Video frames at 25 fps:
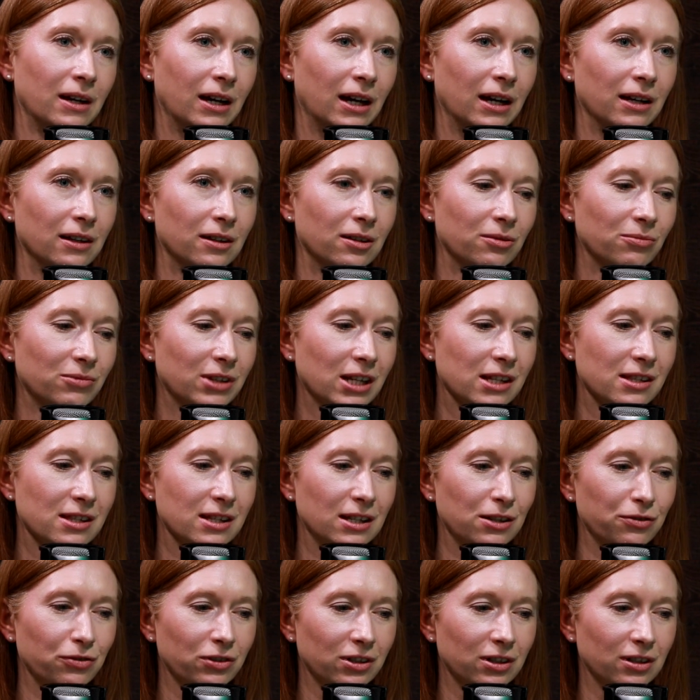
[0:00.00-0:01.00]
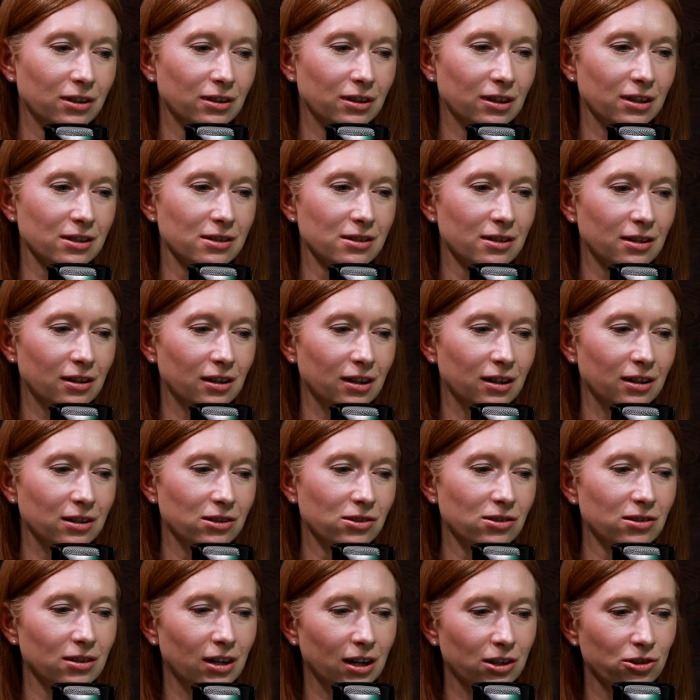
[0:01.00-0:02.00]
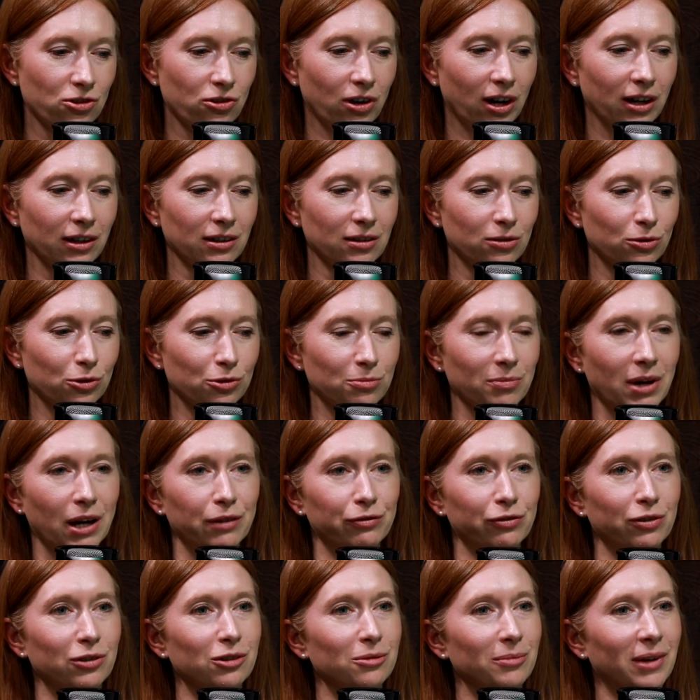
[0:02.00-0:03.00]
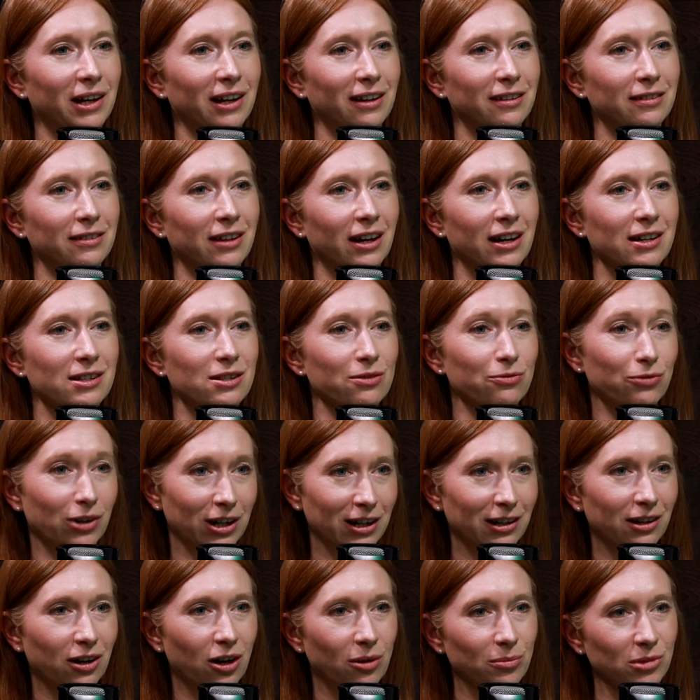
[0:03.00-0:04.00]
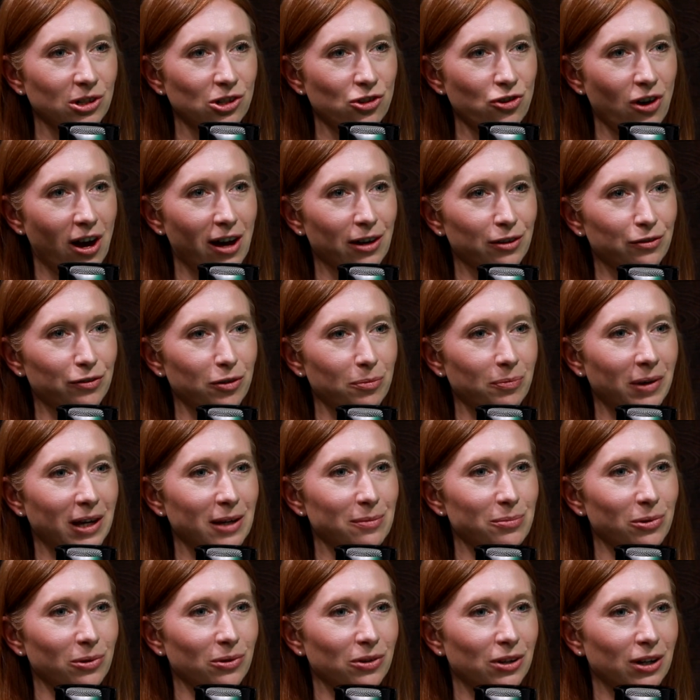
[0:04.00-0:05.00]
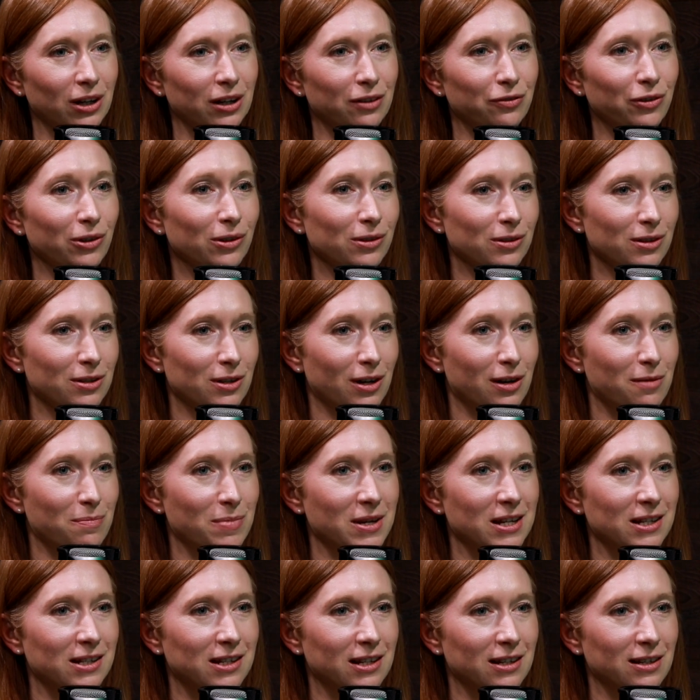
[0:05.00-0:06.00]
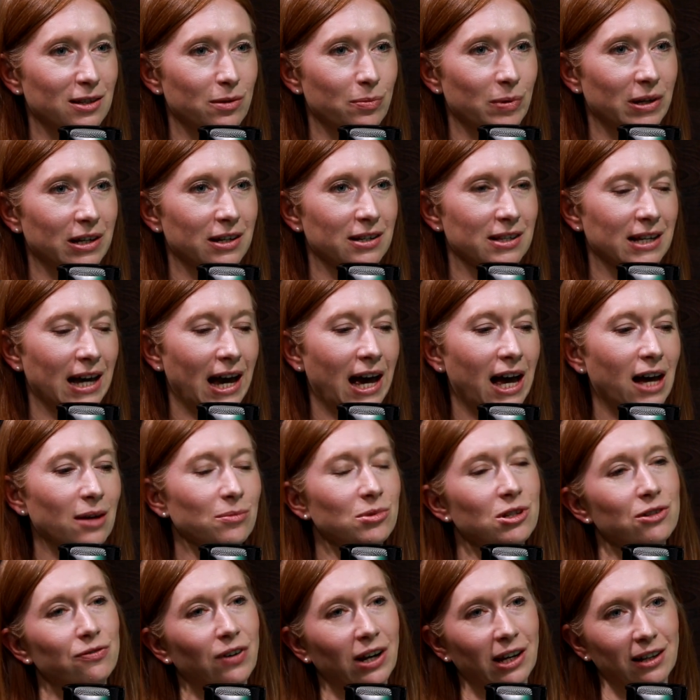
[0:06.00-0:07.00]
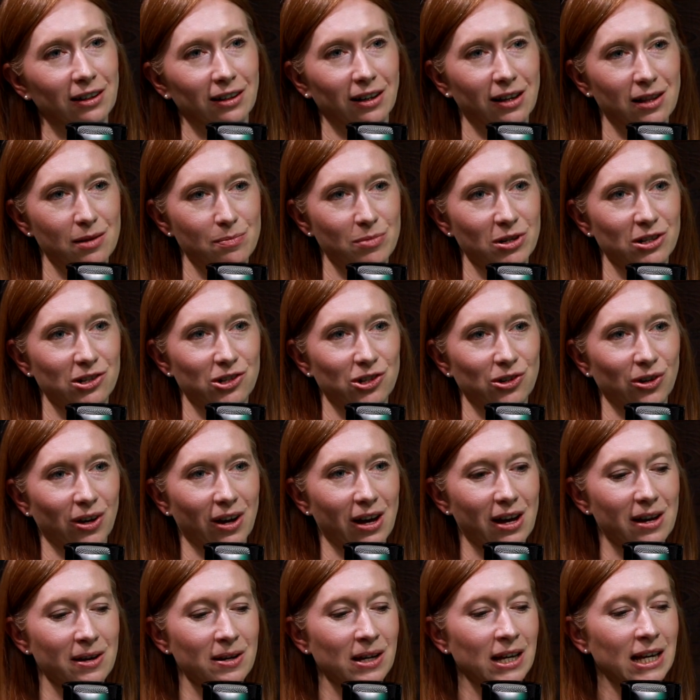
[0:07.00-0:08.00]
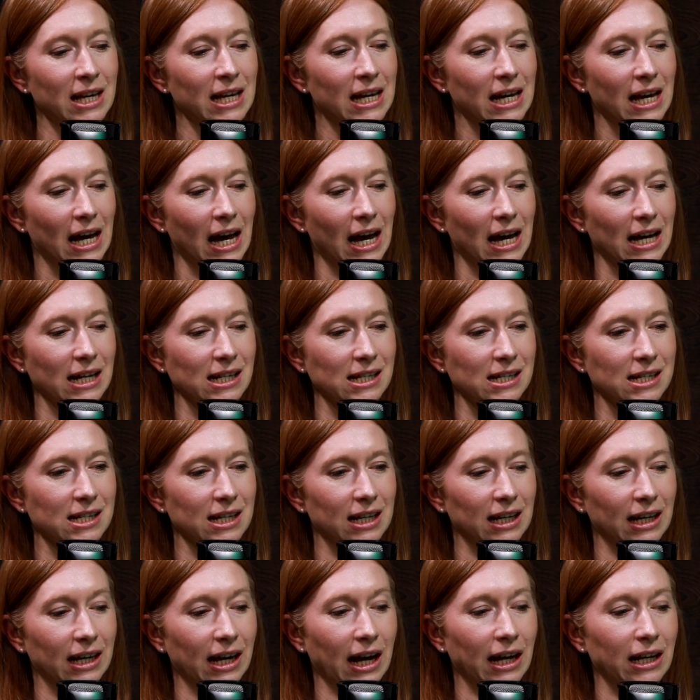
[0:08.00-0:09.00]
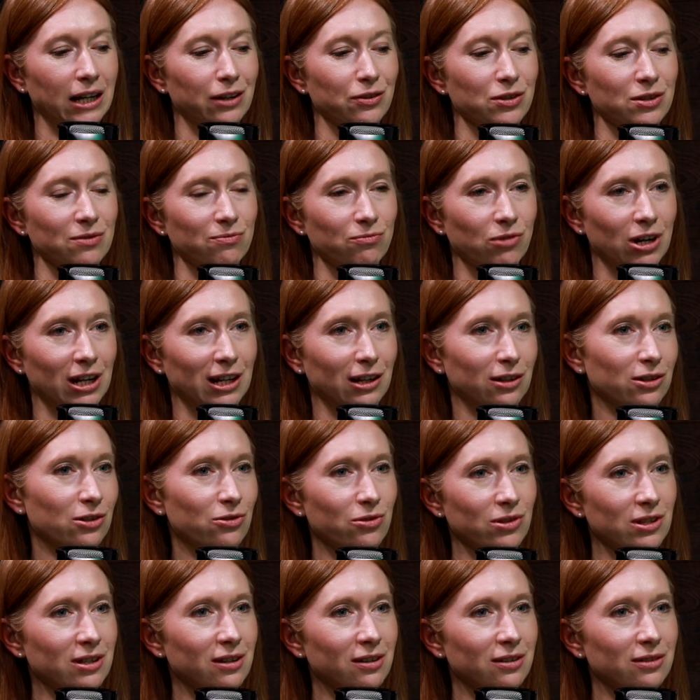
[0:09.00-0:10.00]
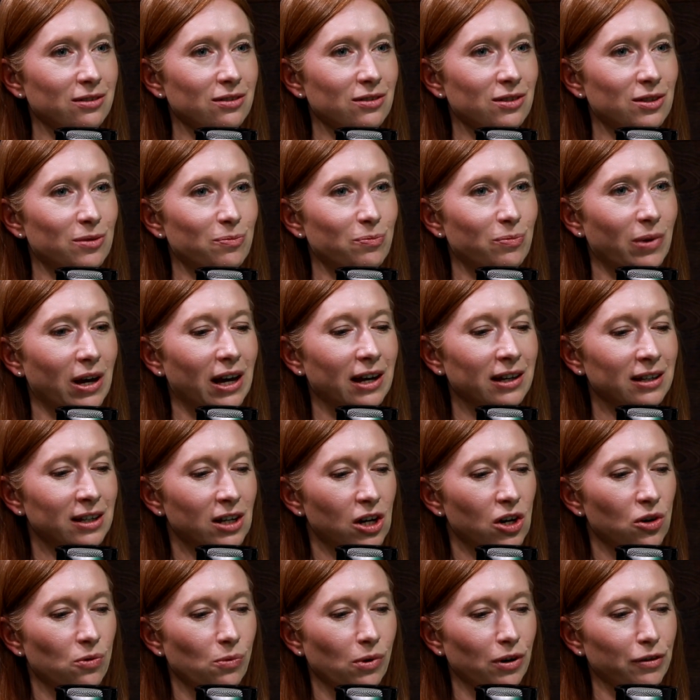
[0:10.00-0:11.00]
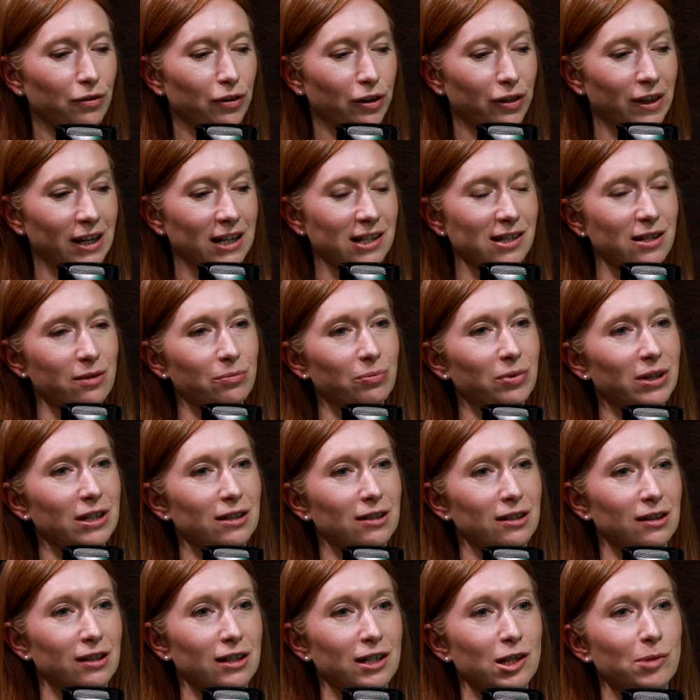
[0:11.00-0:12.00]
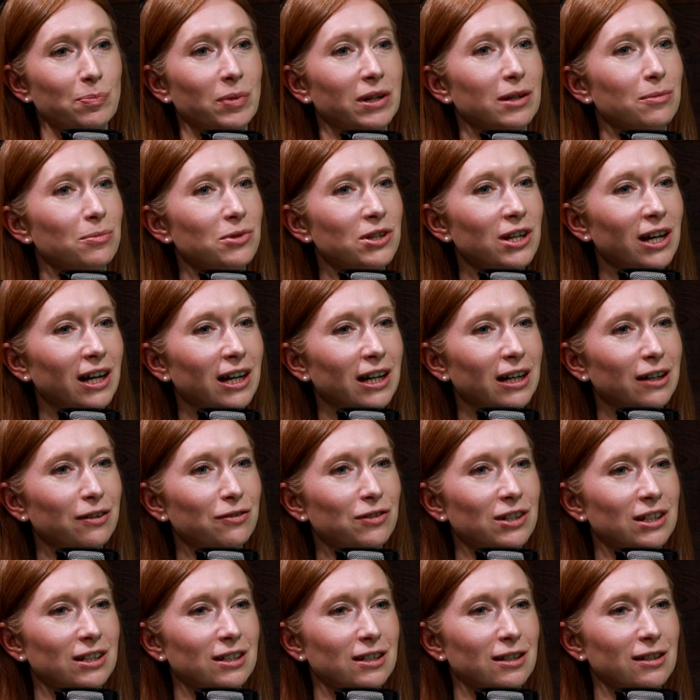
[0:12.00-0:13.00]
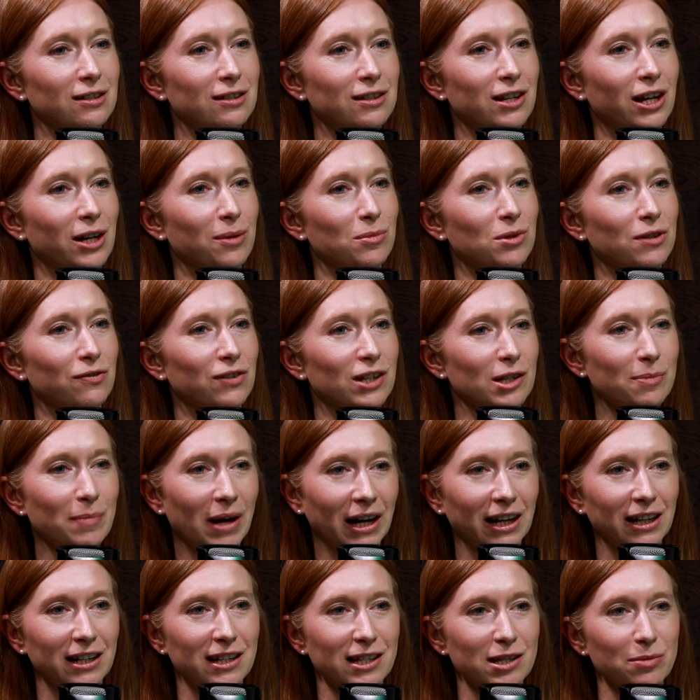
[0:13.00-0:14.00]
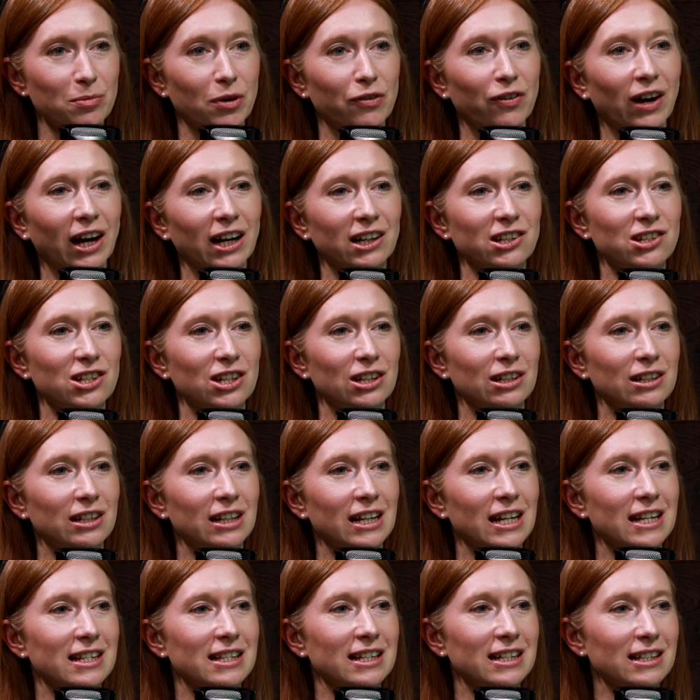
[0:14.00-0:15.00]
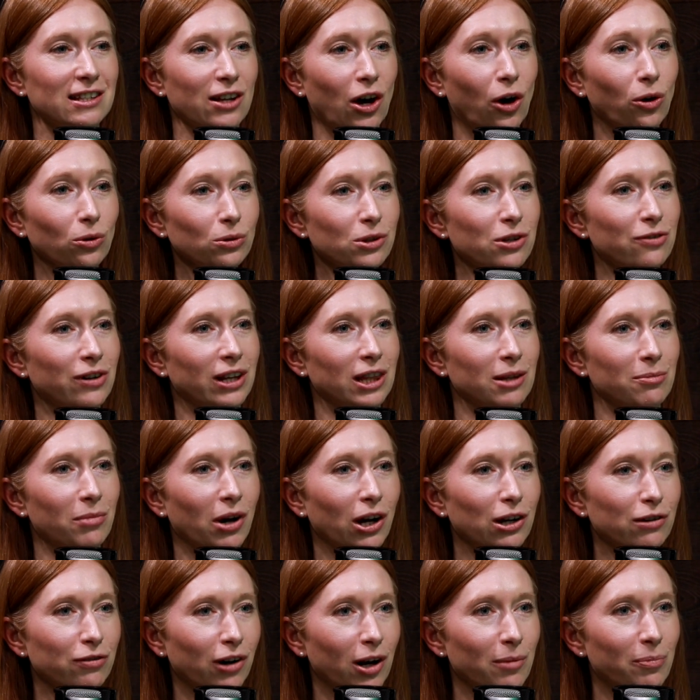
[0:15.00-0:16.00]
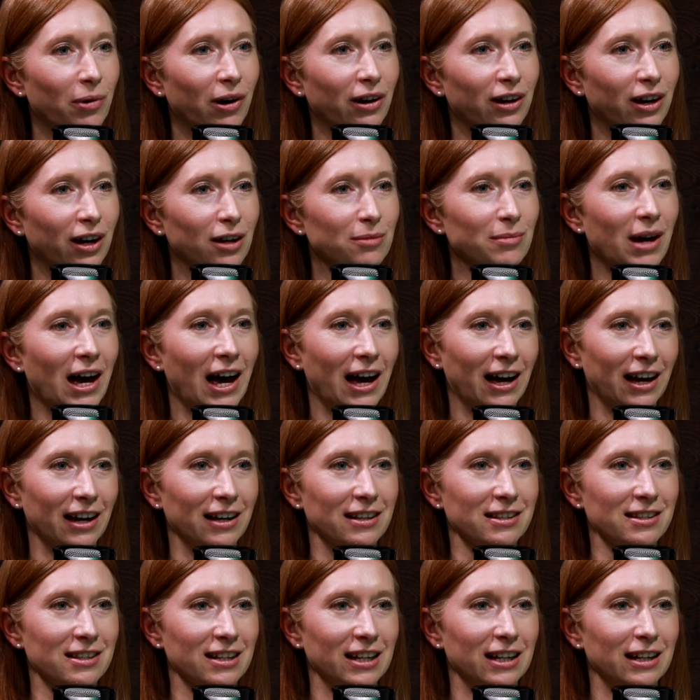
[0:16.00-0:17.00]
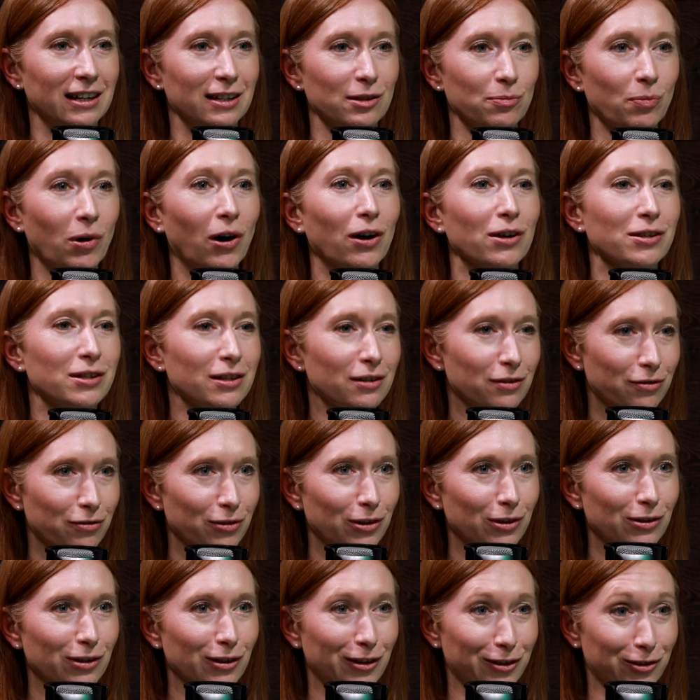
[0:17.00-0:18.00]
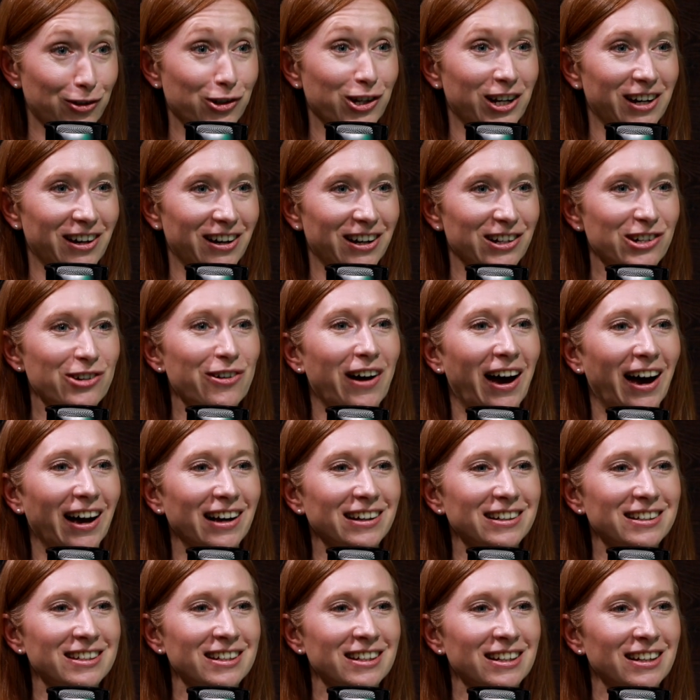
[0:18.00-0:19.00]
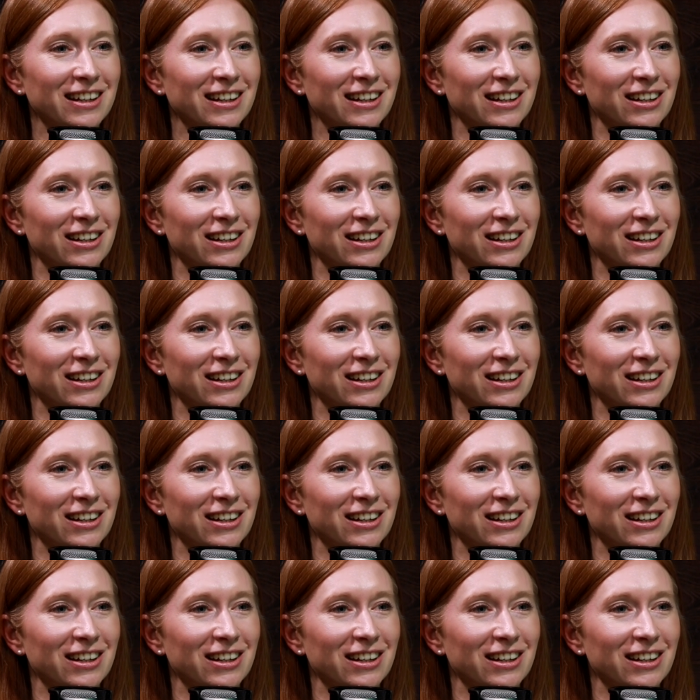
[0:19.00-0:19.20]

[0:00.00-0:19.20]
There's a drug called metformin that is a really common drug for people that have got diabetes because it helps to regulate the blood sugar, and it can have some really good results. But one of the things that has been observed in terms of its mechanism of action is it's altering the microbiome as it is passing through the GI tract.